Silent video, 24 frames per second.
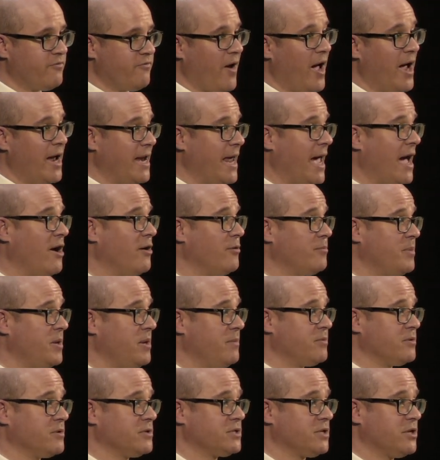find out
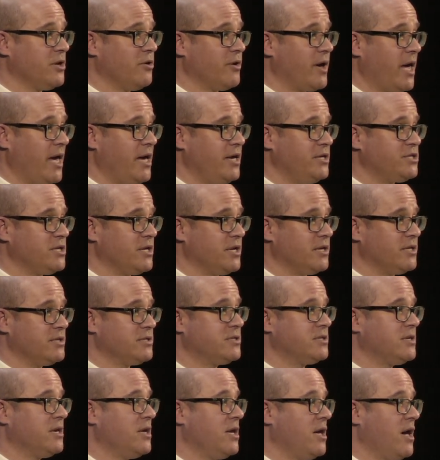people's
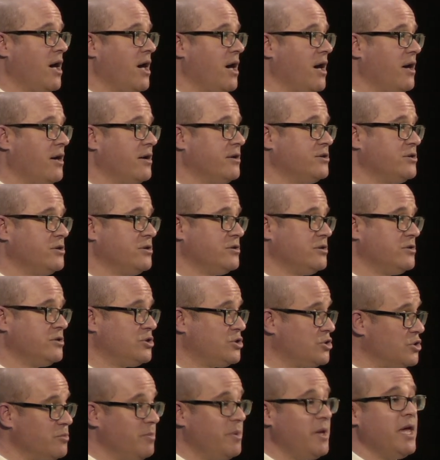locations,
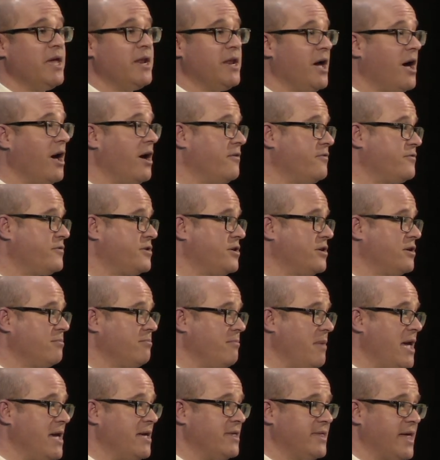should be enough to
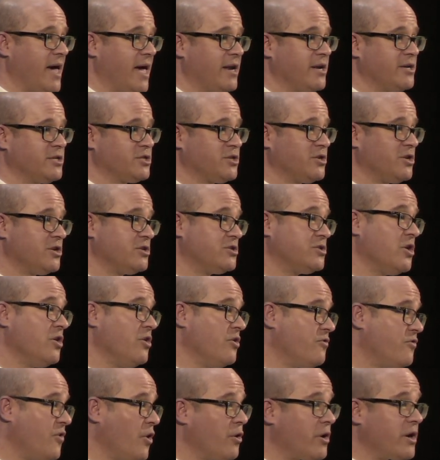make that a search,
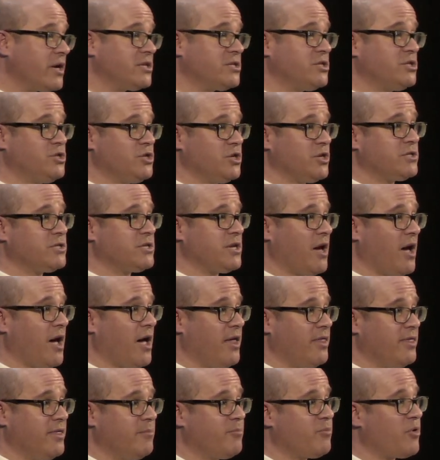focused just
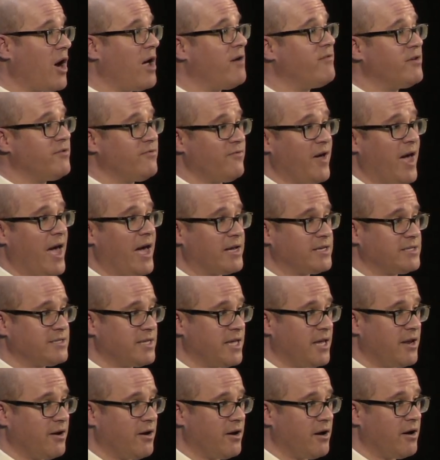on the private facts
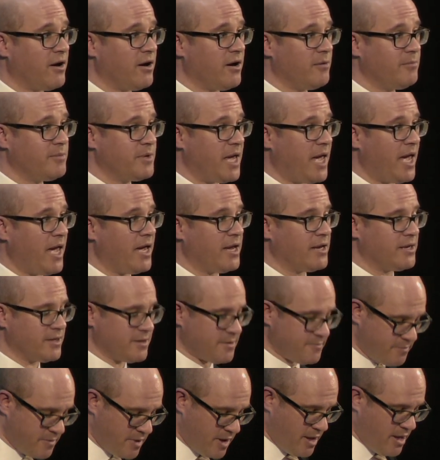that are obtained.
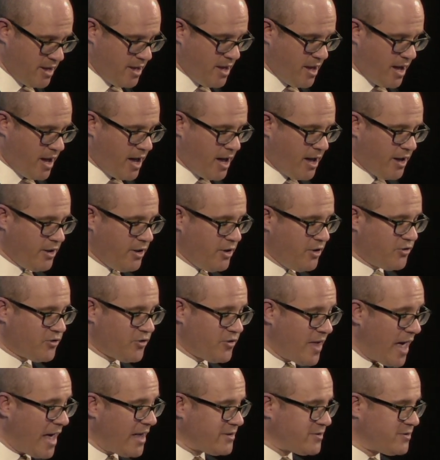So
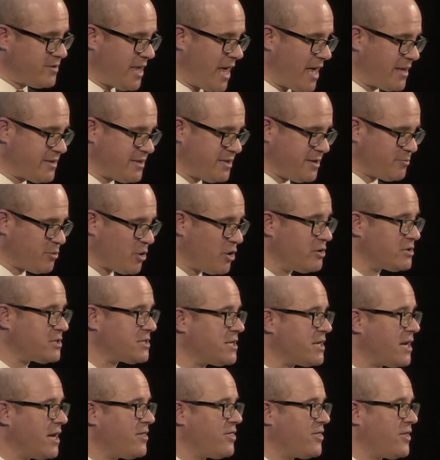that's the approach
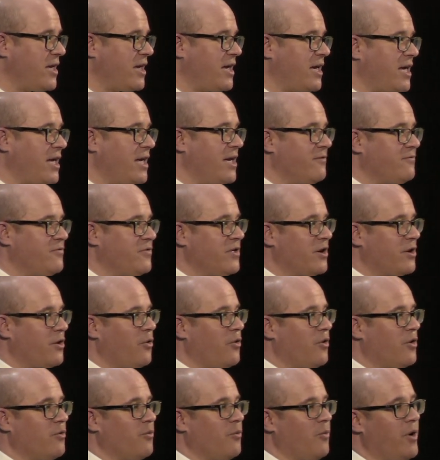that I think, if the
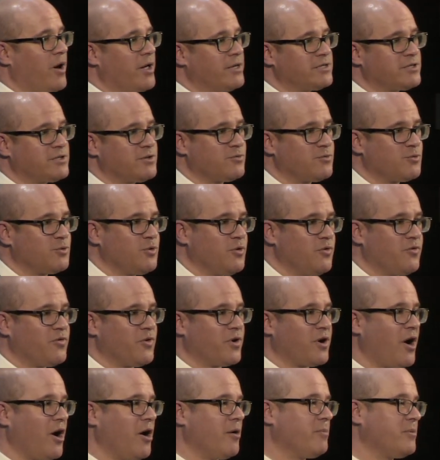court wants to rule for
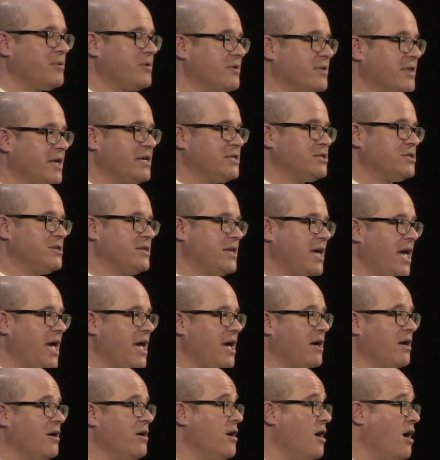Carpenter, they should
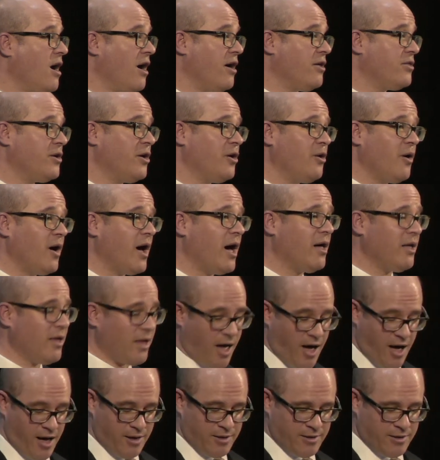take. Although I'll